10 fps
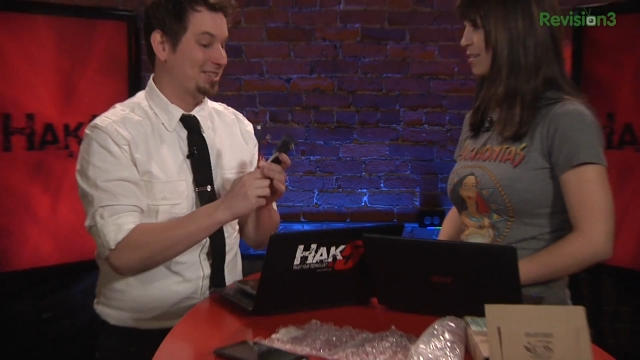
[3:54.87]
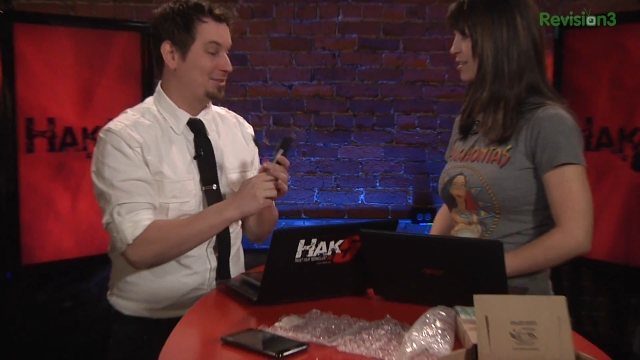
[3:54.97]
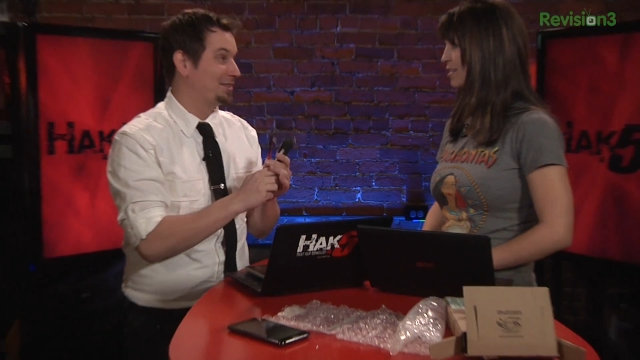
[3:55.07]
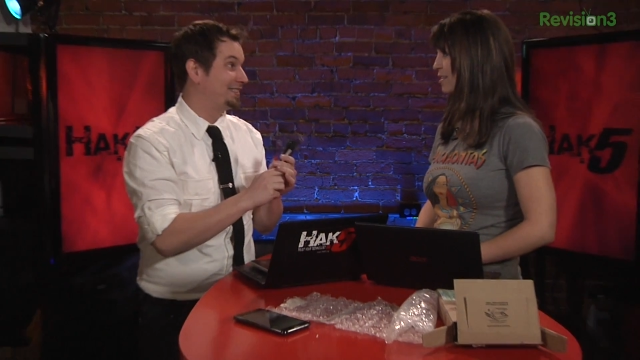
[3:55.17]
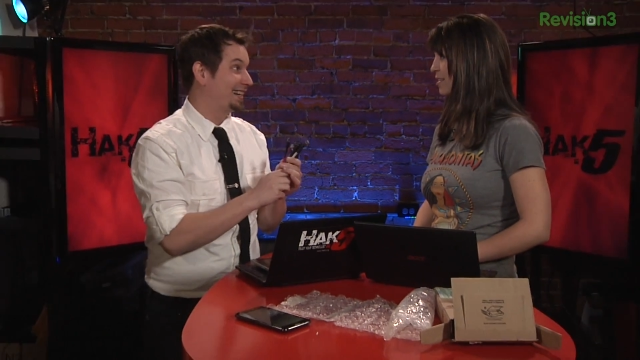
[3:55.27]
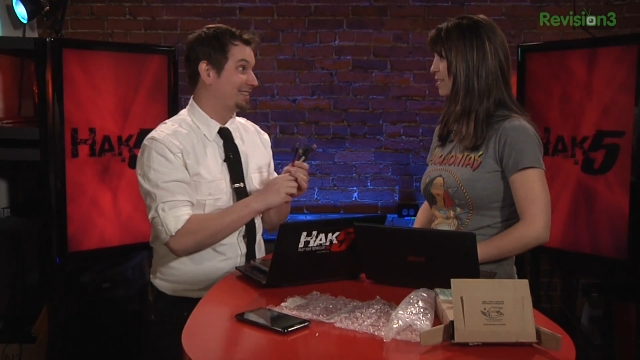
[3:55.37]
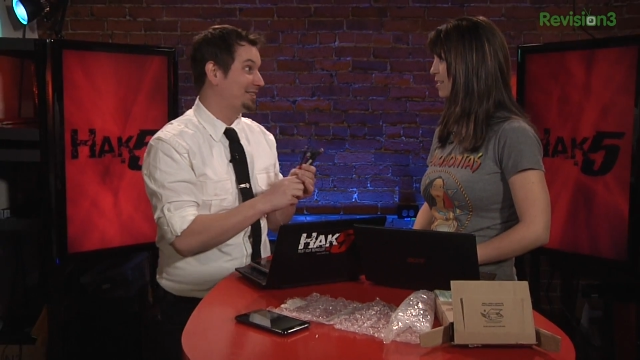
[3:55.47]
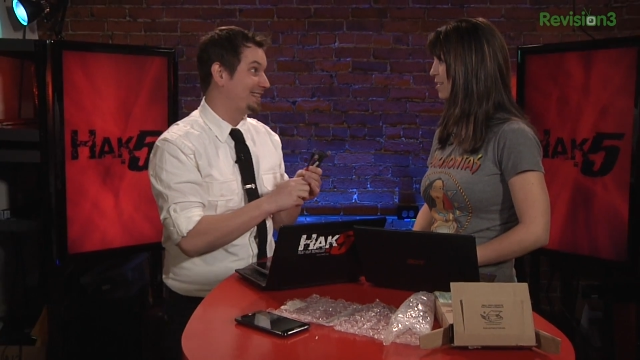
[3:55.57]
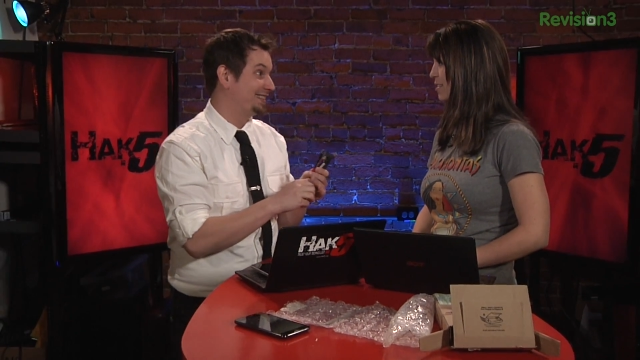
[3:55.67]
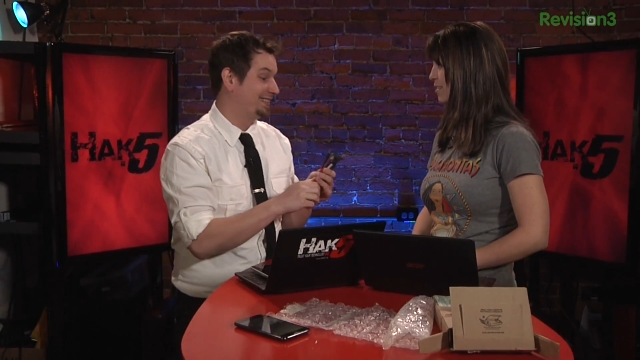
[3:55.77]
I know exactly
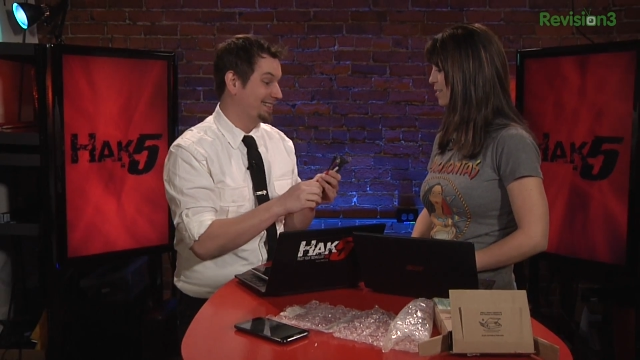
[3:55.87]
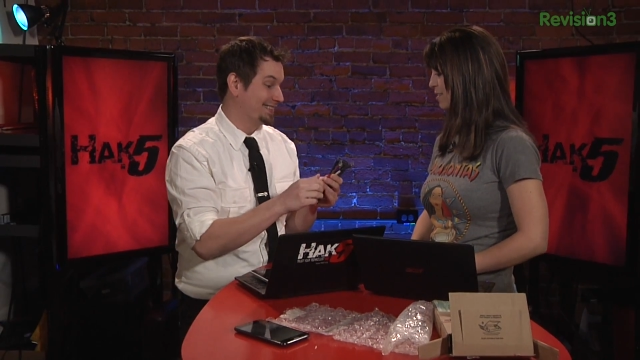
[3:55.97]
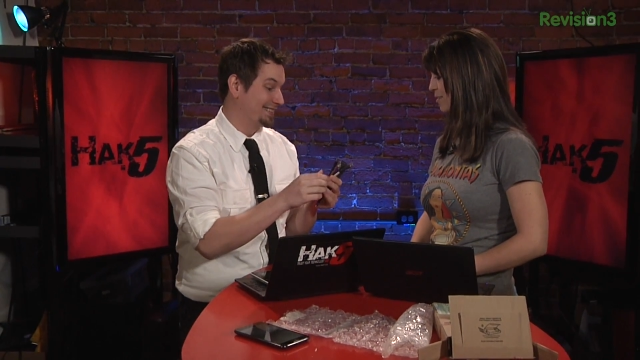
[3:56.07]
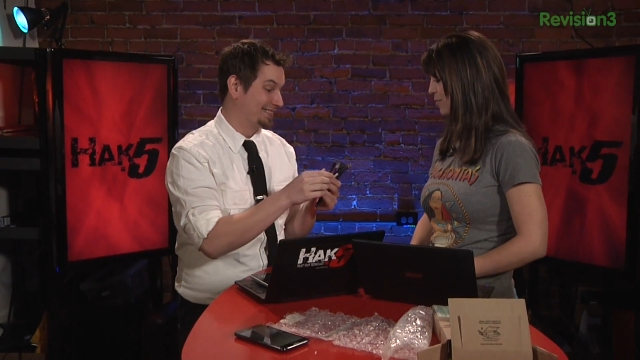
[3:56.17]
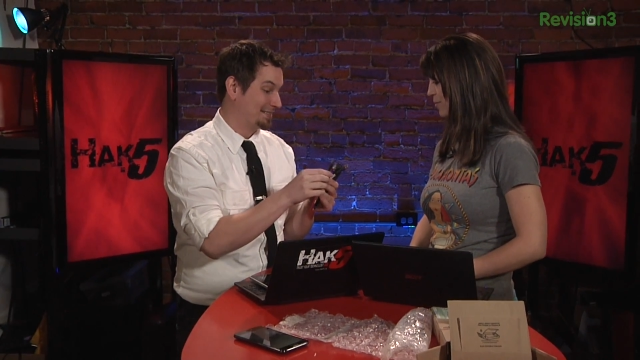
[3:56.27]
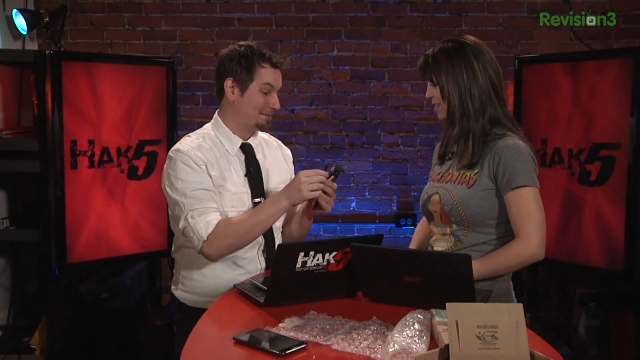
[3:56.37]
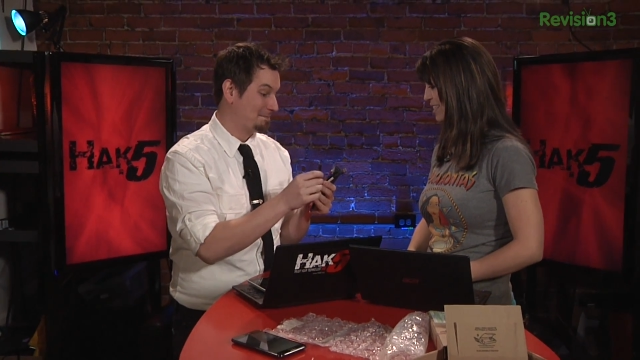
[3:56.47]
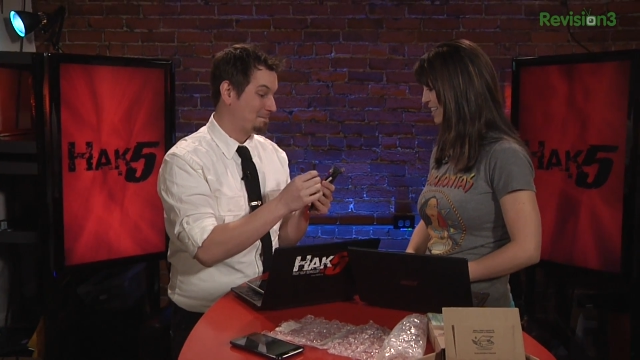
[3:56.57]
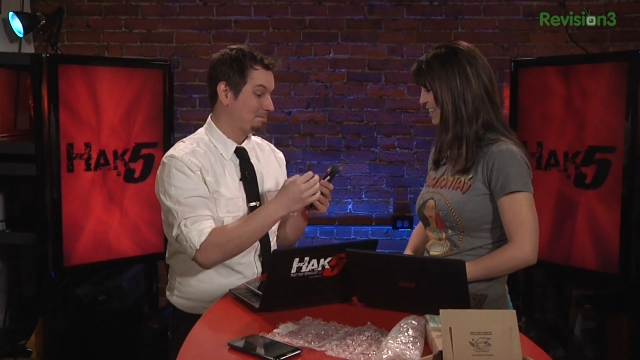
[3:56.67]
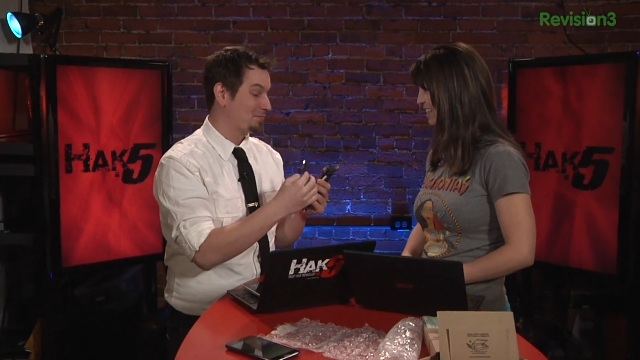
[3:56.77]
what this is. What is
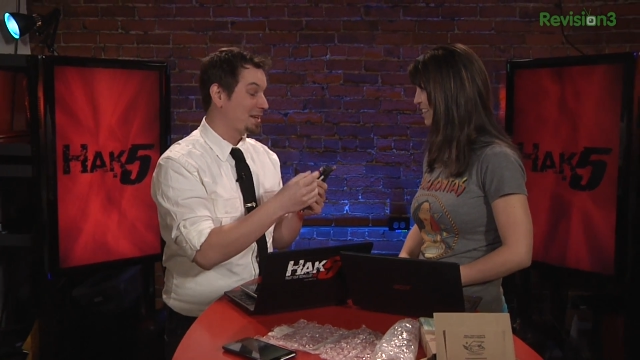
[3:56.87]
it?